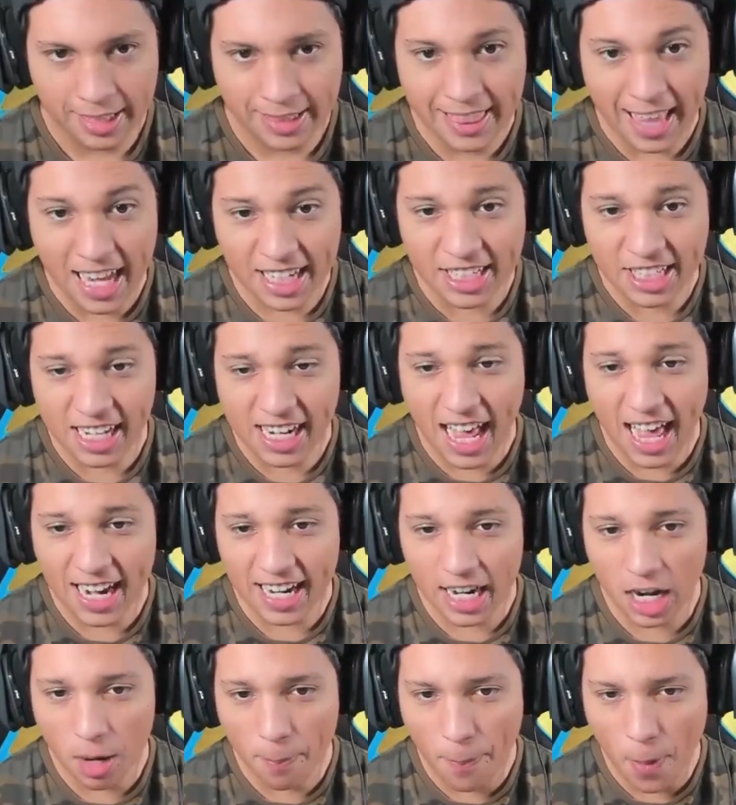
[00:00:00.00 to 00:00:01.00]
Get that shit
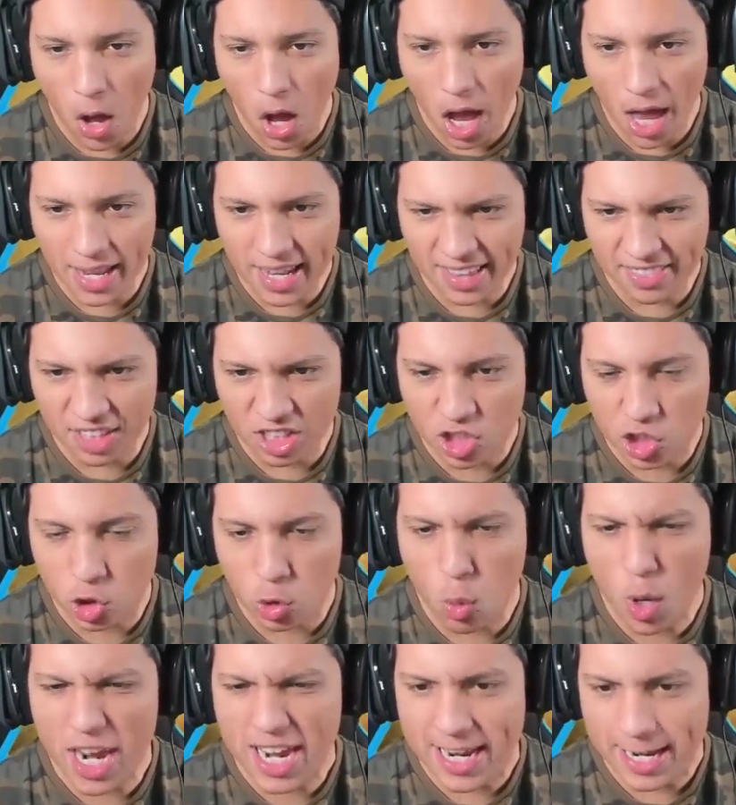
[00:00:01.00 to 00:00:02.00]
out of here, boy! Nothing
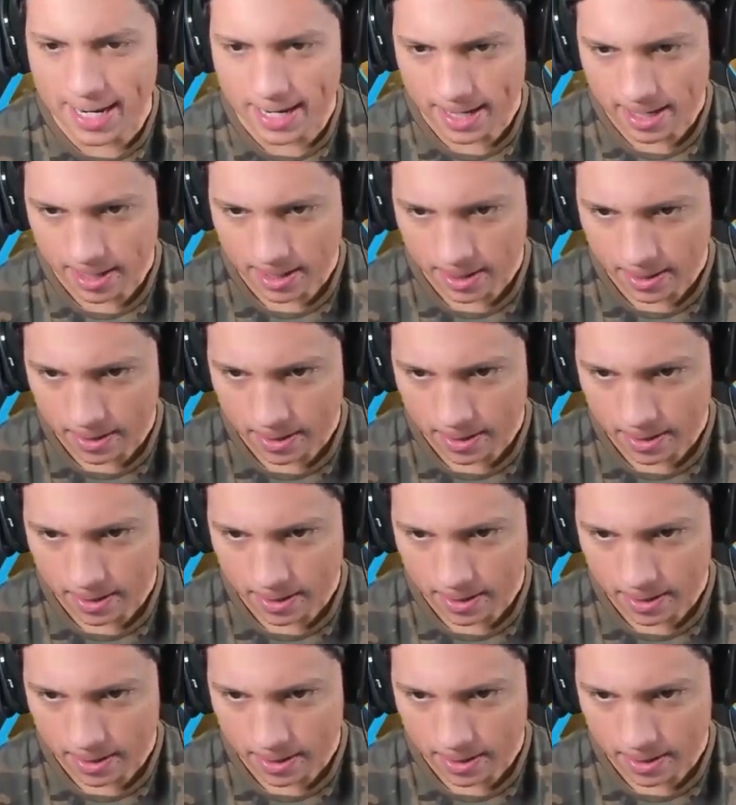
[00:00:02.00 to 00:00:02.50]
sweet!